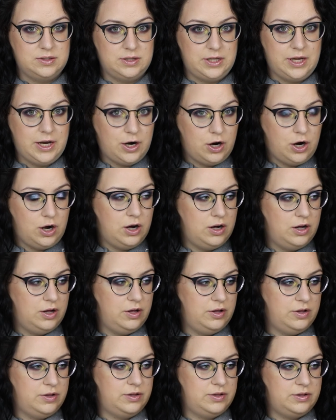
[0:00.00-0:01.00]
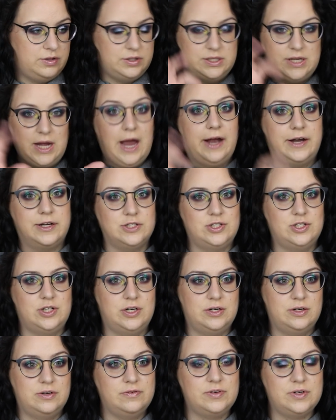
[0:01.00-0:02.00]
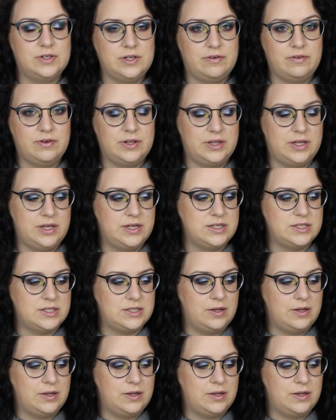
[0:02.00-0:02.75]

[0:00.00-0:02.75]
They're all textured for different things.